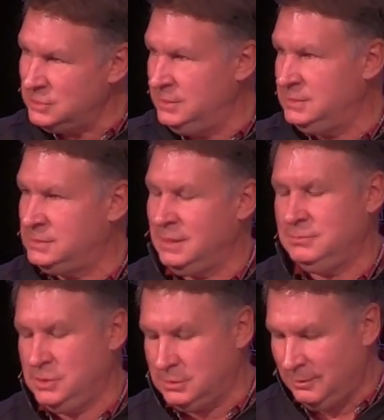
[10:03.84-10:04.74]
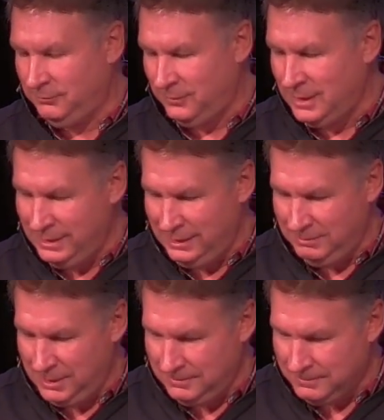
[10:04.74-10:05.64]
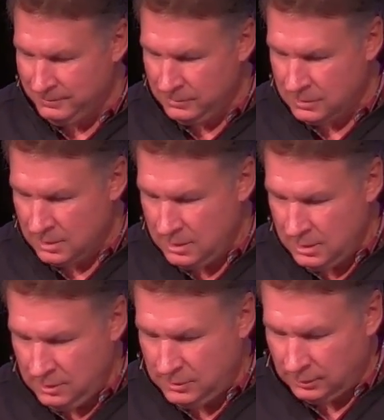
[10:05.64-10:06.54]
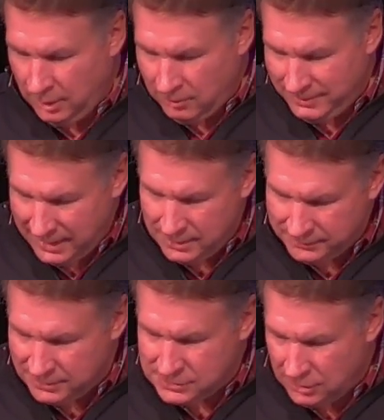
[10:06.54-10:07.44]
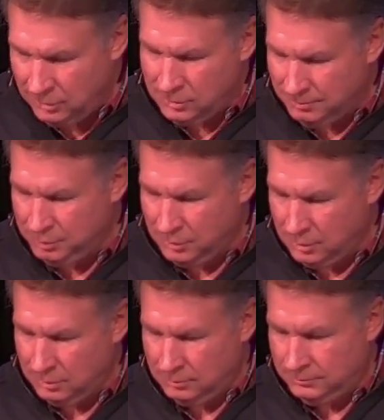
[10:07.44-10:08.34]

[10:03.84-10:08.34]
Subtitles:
the subject of Philemon, the low man on the totem pole.